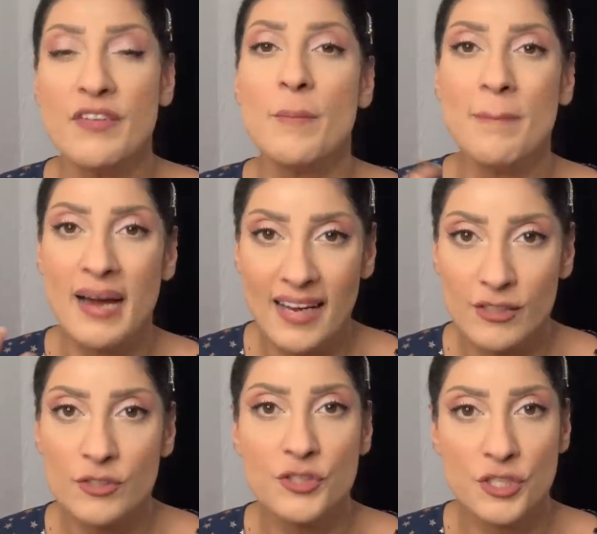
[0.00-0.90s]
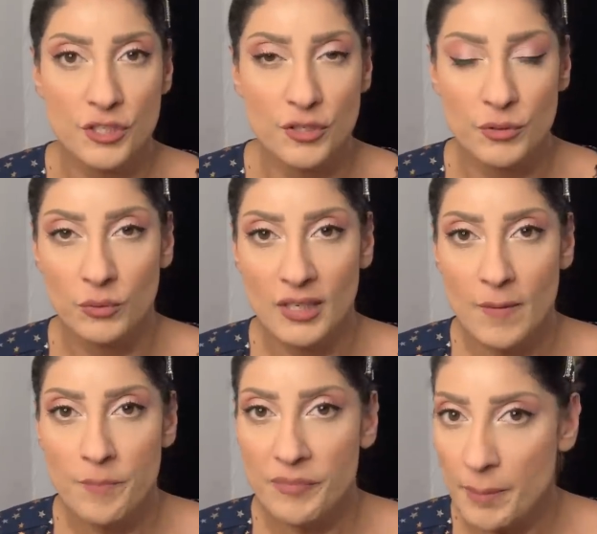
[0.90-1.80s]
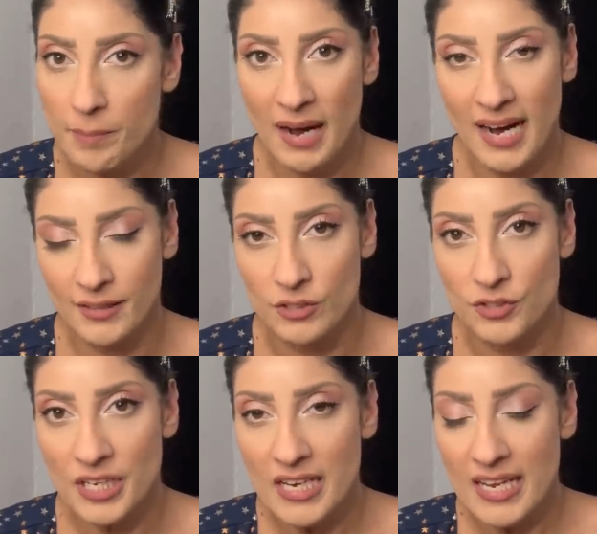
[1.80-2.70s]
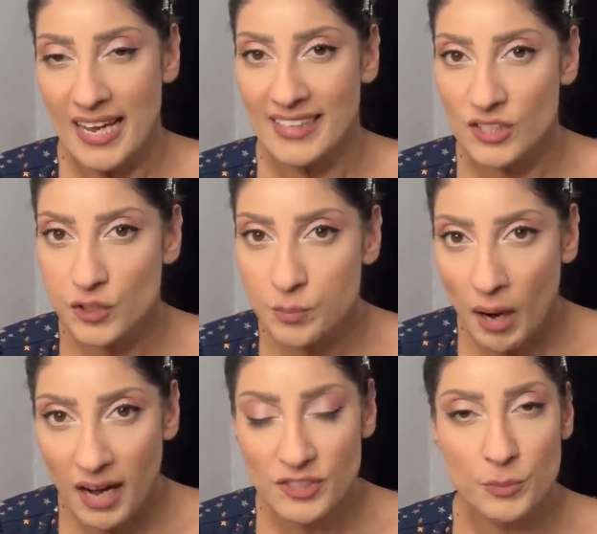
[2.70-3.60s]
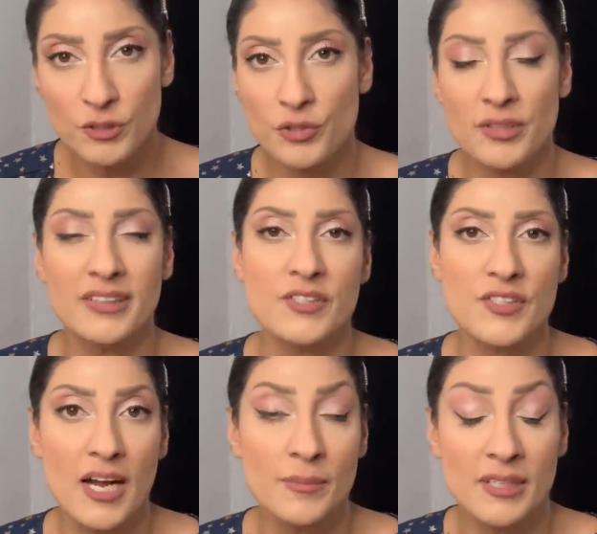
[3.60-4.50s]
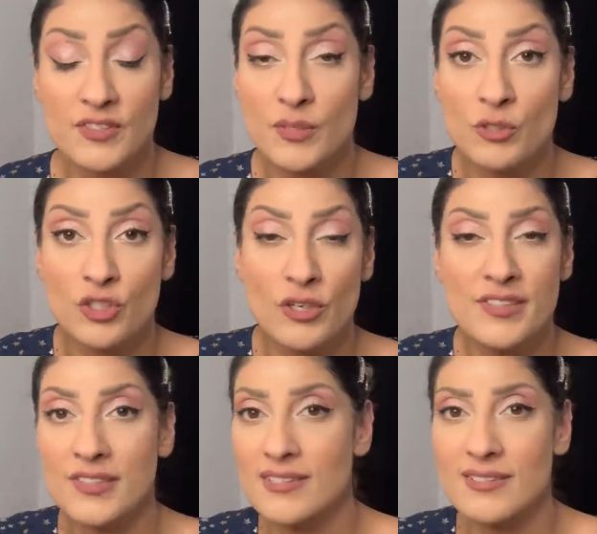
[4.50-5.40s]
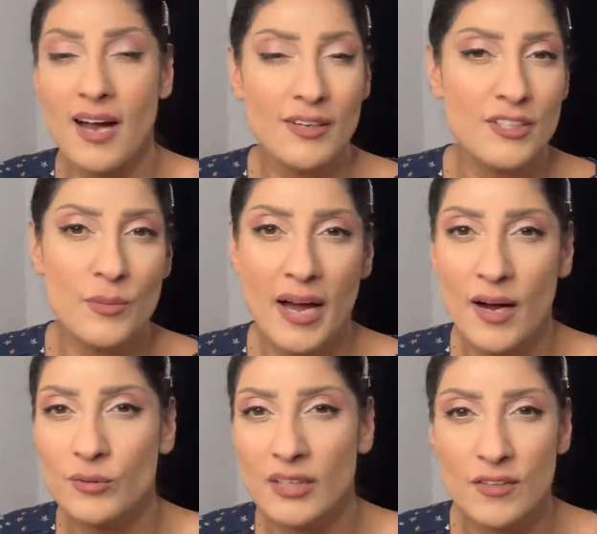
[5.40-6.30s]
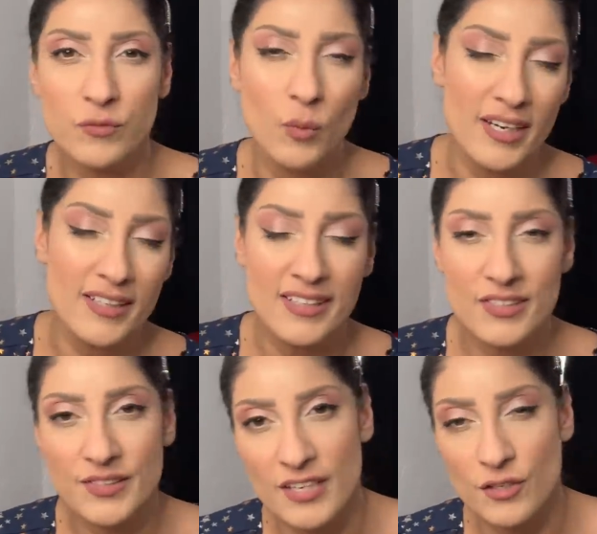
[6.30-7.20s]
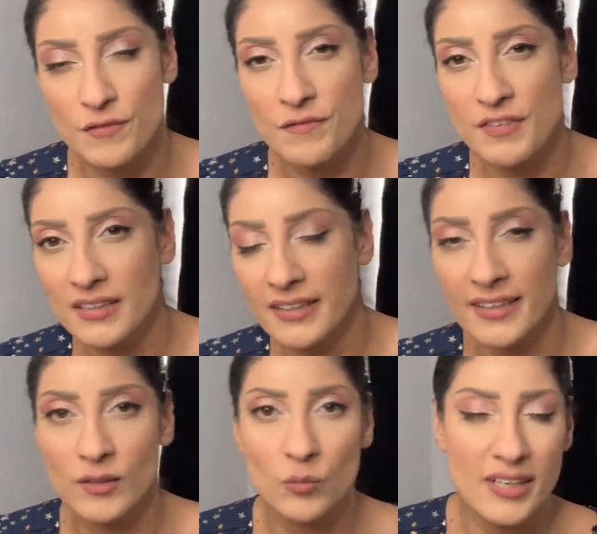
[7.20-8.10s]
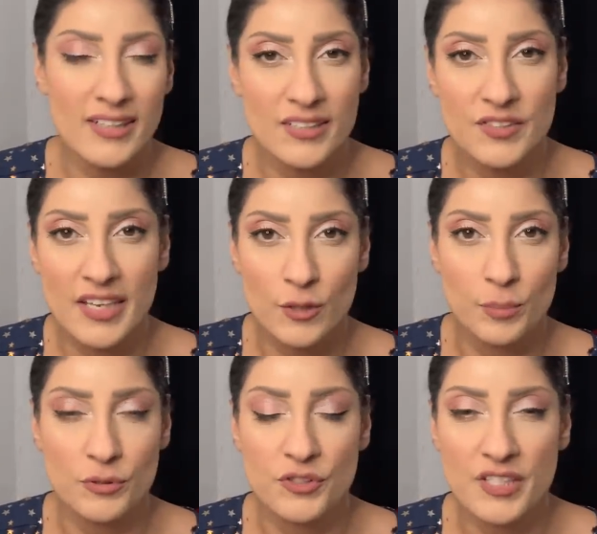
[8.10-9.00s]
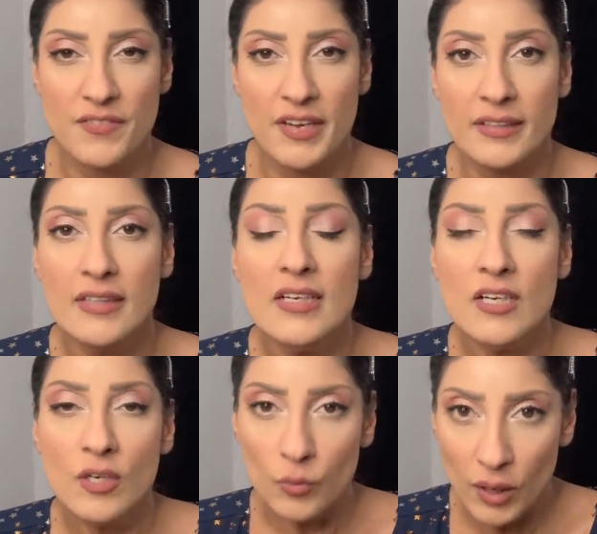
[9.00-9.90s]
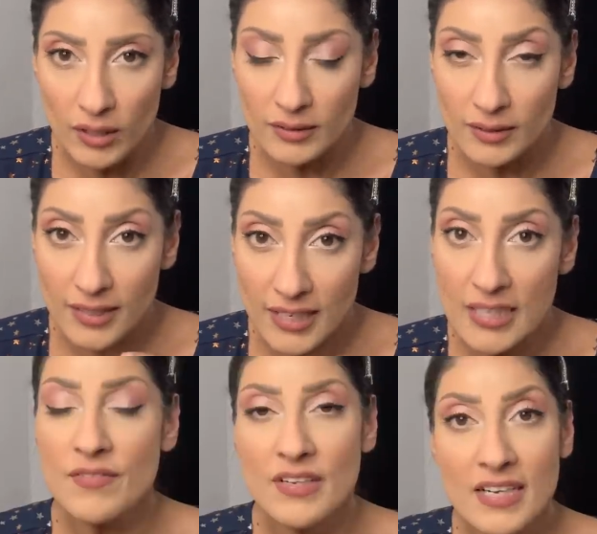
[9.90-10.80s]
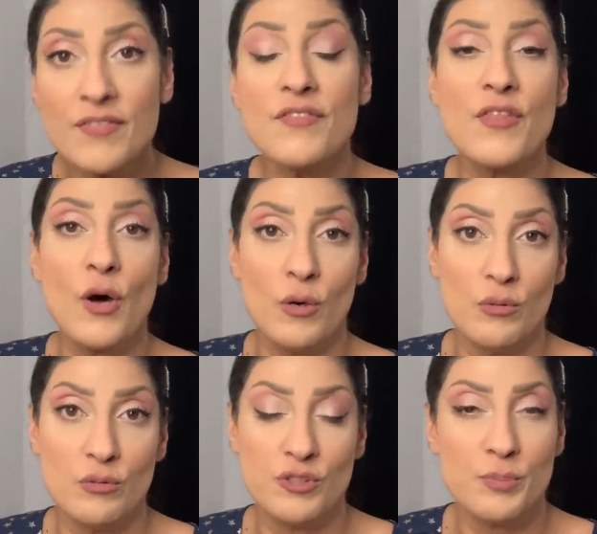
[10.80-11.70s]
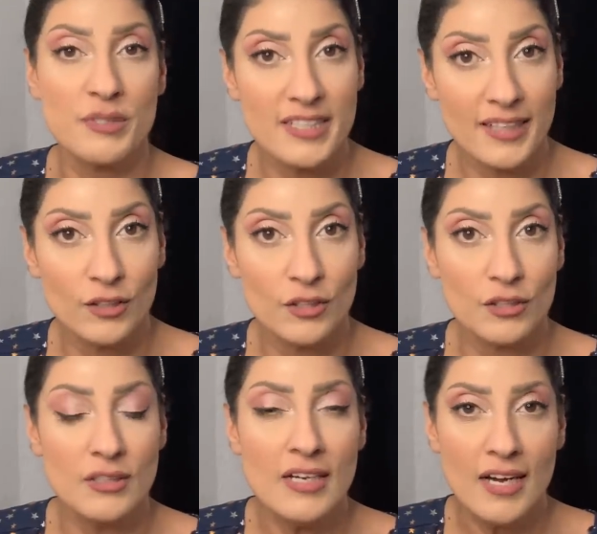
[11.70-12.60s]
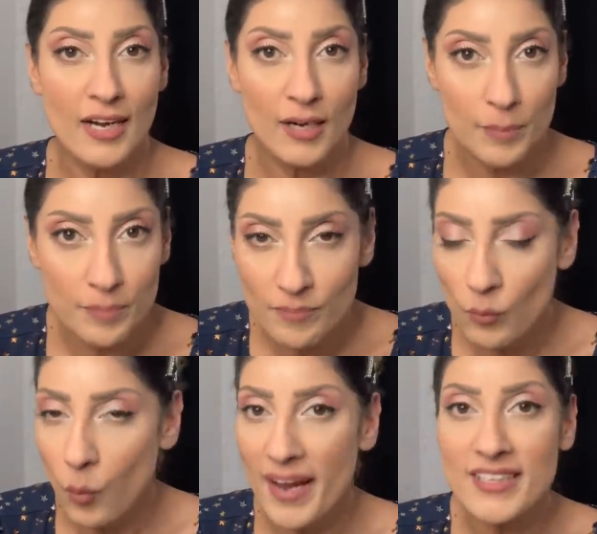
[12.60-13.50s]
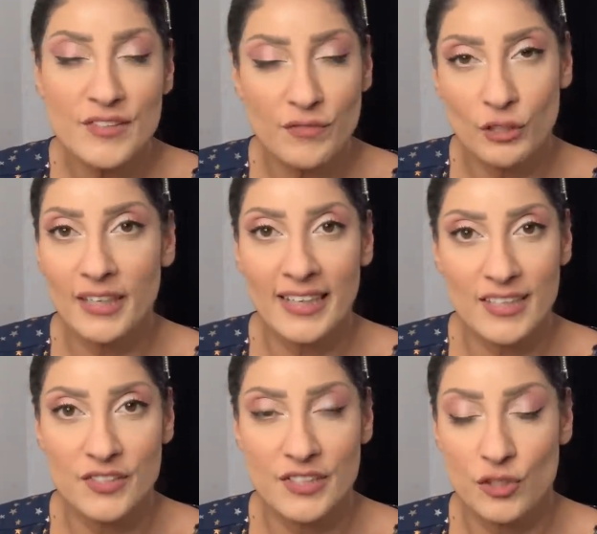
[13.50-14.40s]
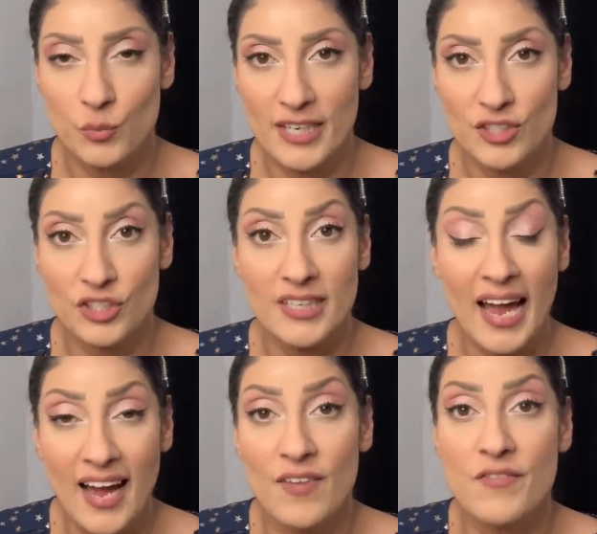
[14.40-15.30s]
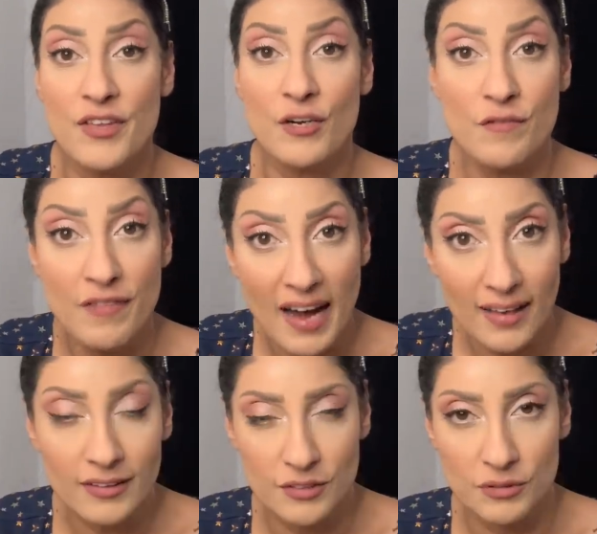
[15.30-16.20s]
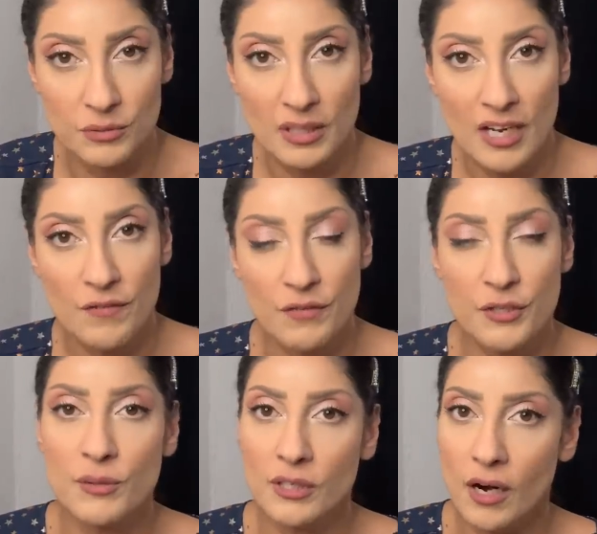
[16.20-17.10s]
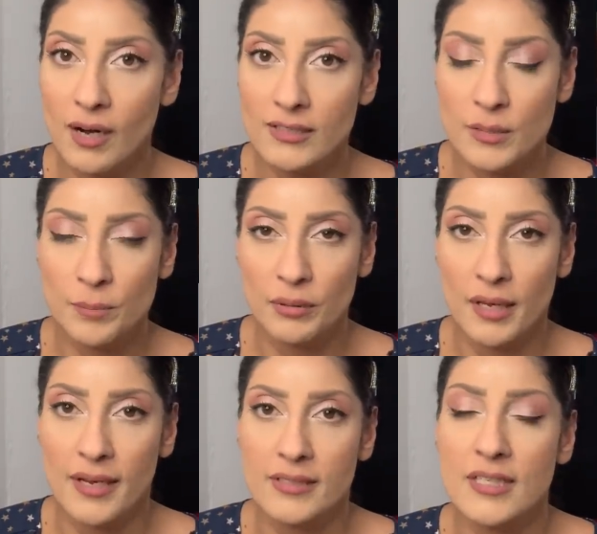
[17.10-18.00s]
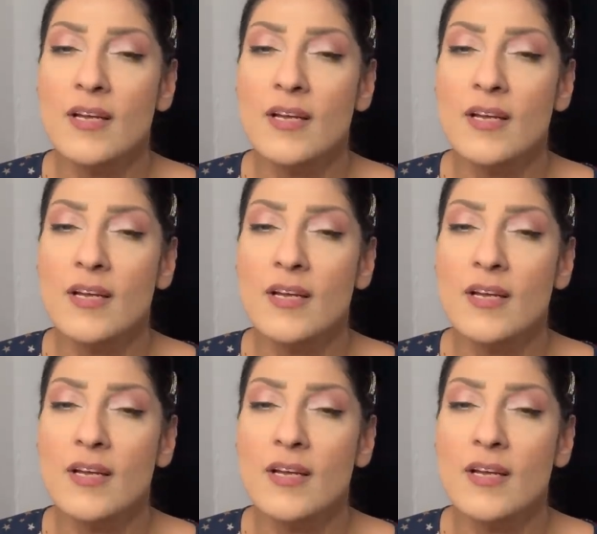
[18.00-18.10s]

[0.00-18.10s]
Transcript: it matters to you, it matters. And it's possible during this time that someone tries to talk you out of what it is that you're feeling and what it is that you're perceiving. Well, even if those particular uh, ways of looking at a situation have their value for you to contemplate,